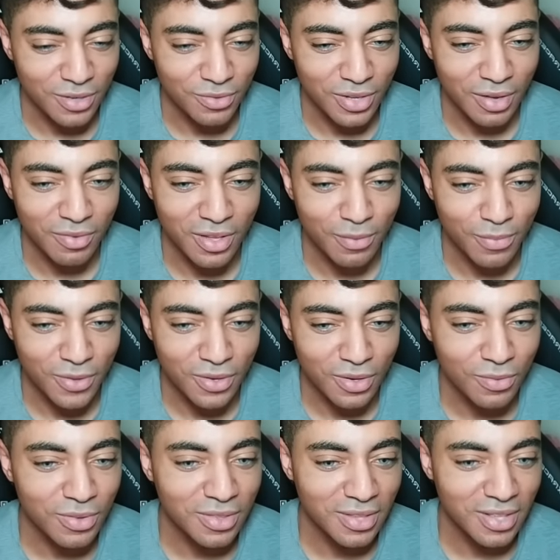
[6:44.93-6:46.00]
If you have a computer
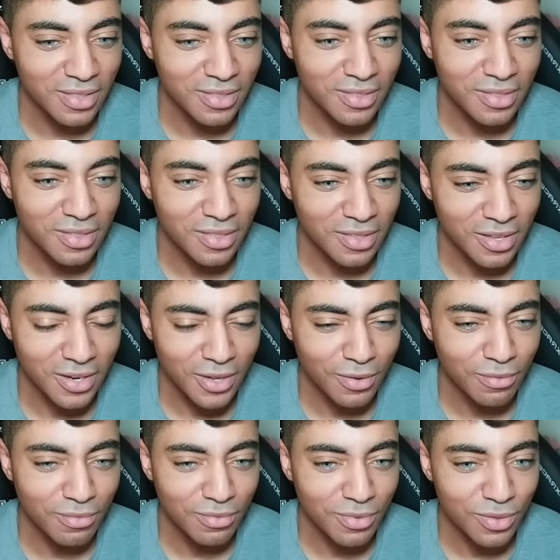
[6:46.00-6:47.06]
within, you know,